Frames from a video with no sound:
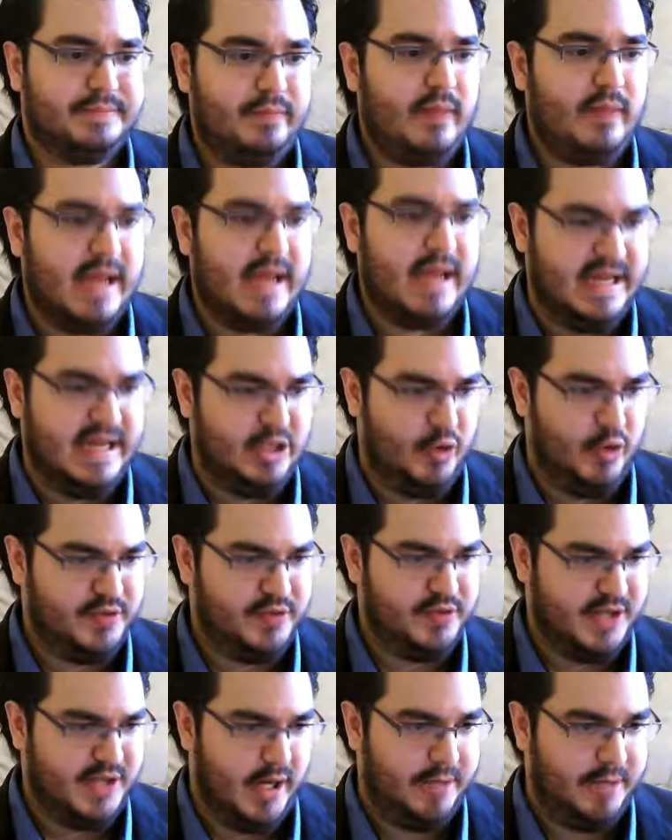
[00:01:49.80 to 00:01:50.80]
in your own
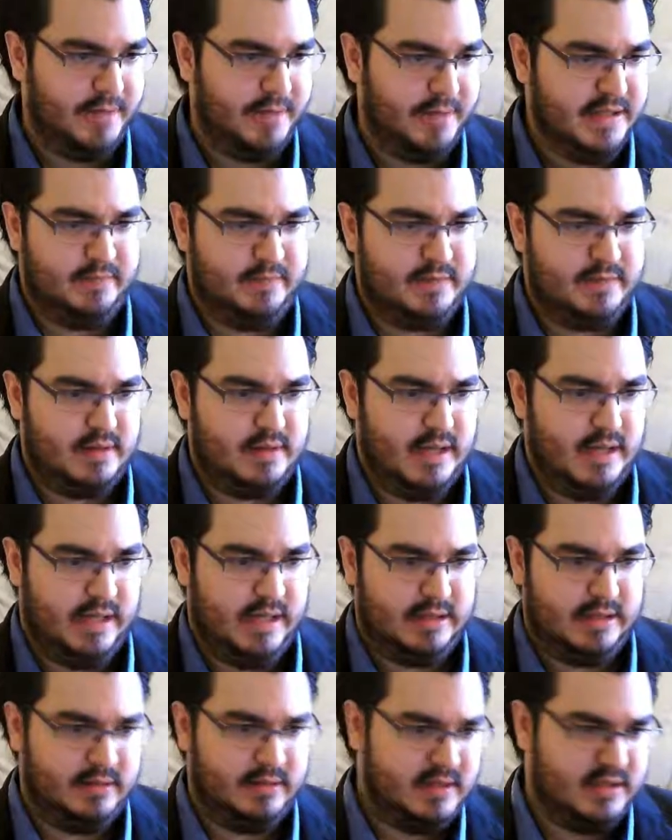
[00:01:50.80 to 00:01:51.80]
time.
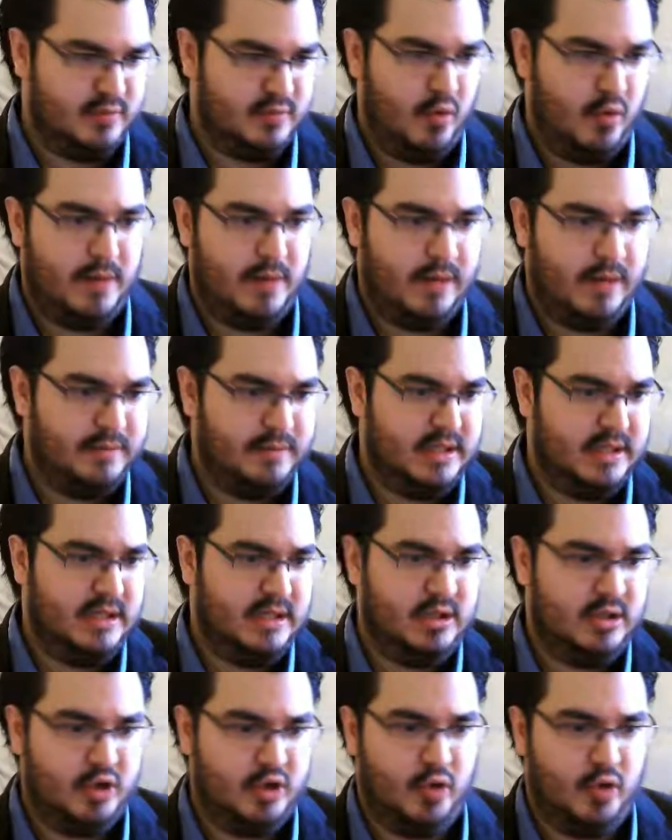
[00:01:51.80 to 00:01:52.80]
And there's more about
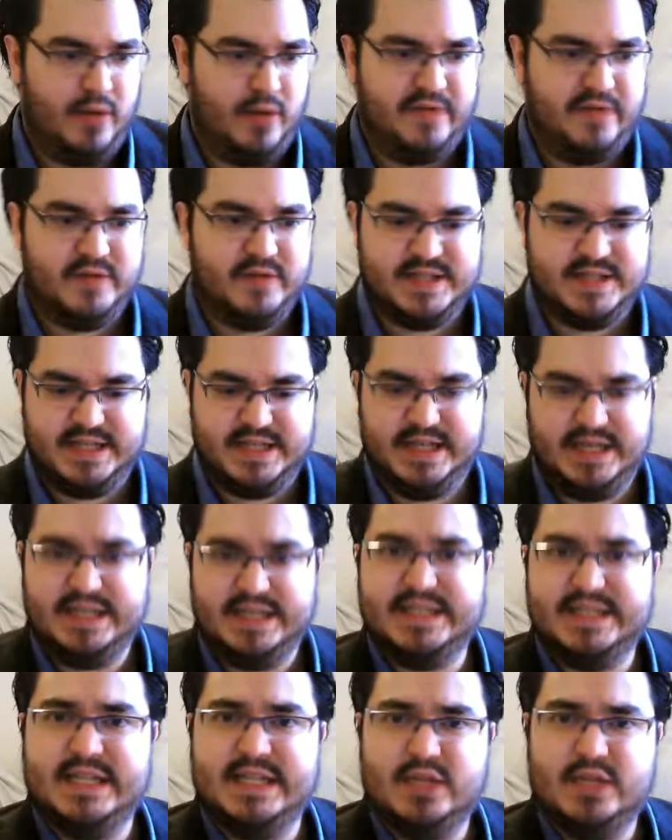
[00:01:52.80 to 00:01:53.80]
me,
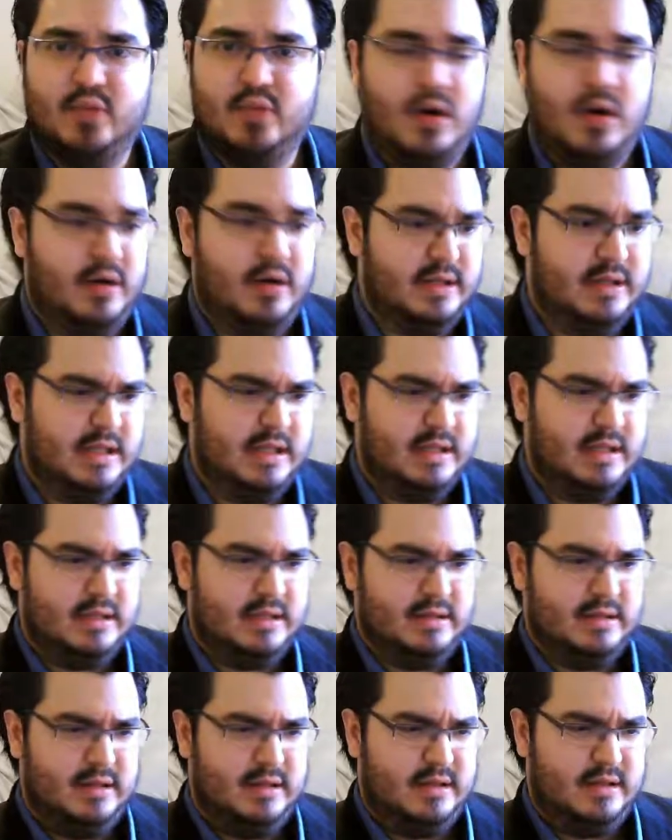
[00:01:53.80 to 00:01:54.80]
references as well, in
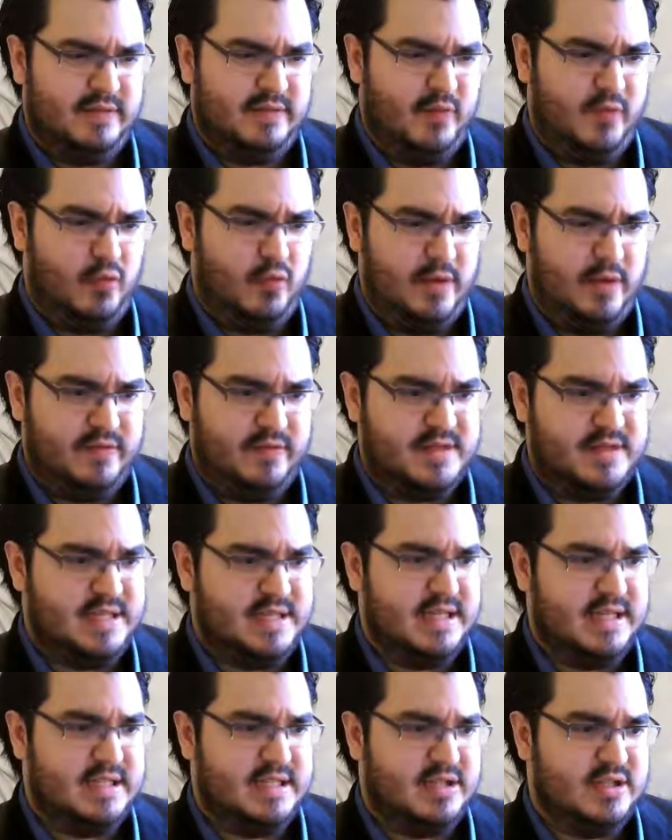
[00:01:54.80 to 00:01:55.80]
full
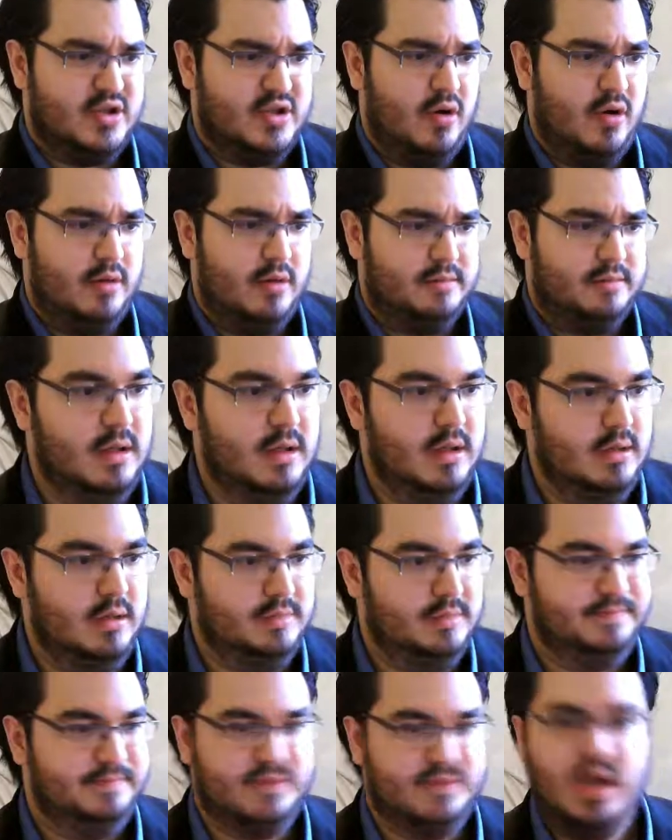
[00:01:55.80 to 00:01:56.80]
references and so on.
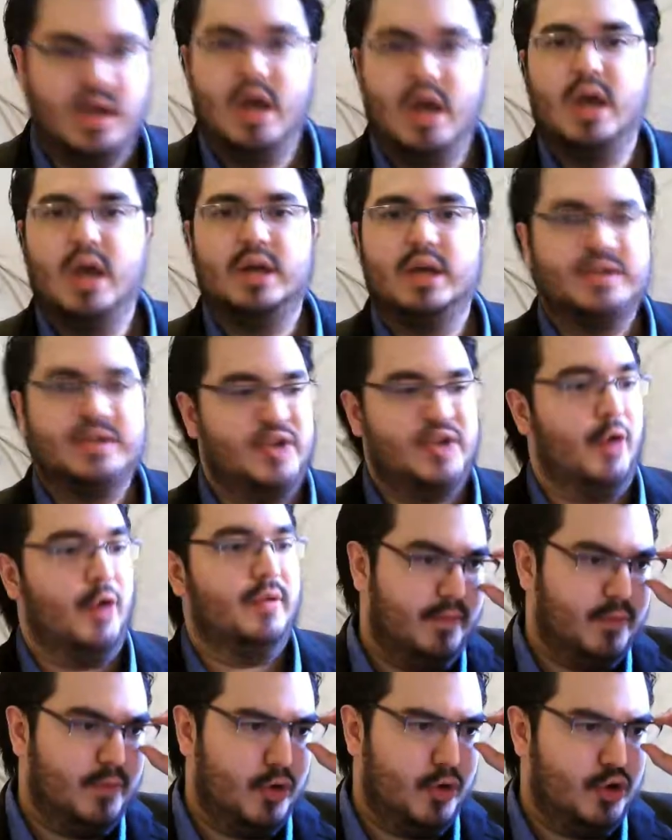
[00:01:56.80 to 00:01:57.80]
So
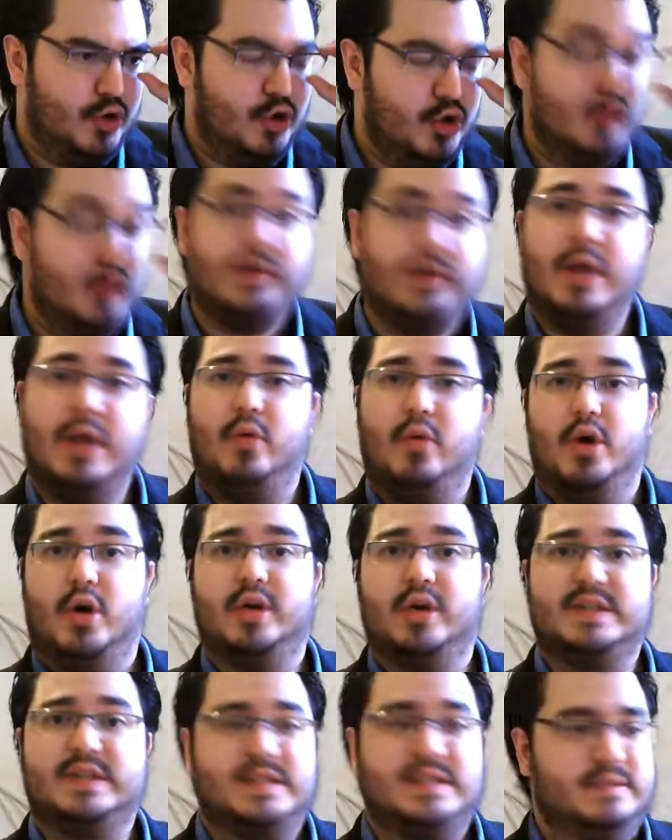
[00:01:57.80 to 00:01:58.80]
neural
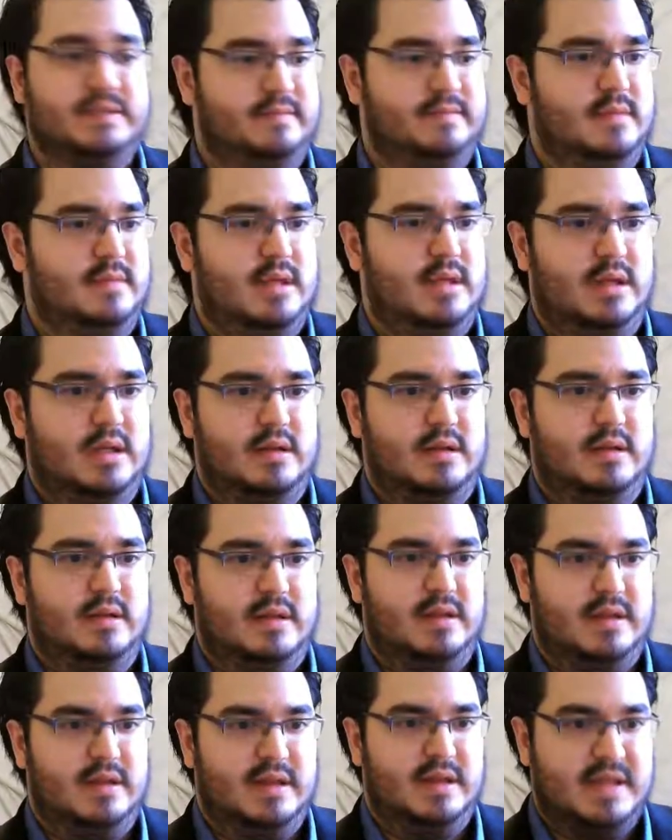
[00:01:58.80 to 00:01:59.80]
networks,
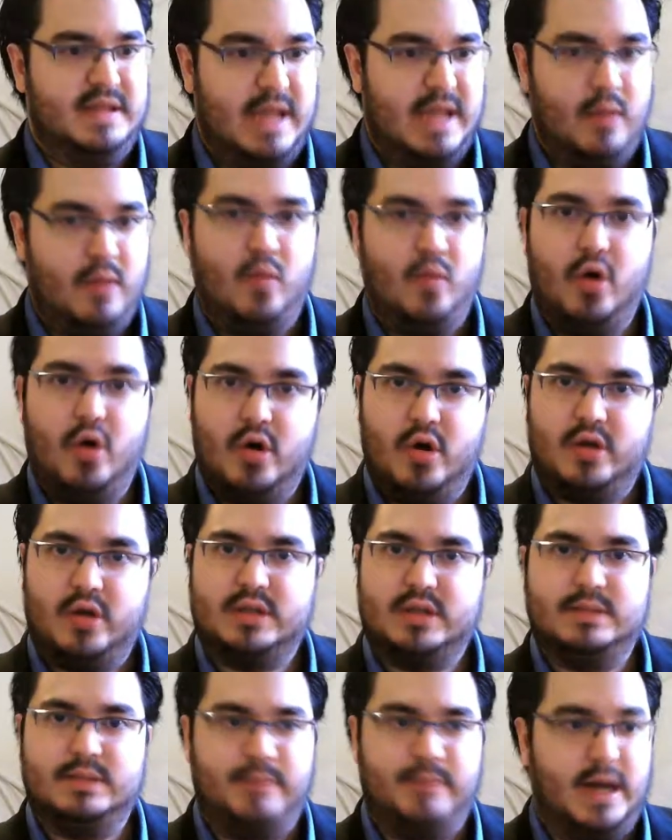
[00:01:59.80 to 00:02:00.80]

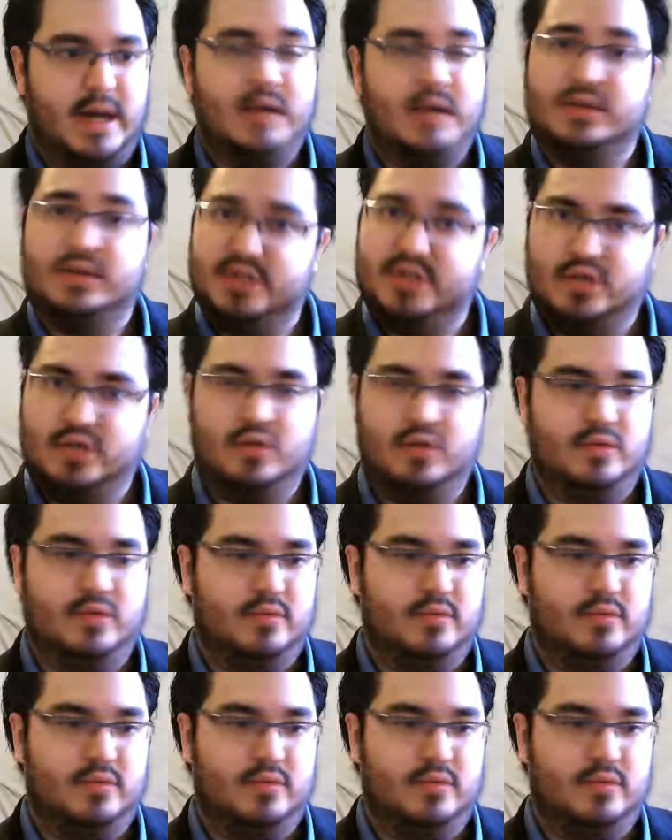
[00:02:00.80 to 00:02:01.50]
biological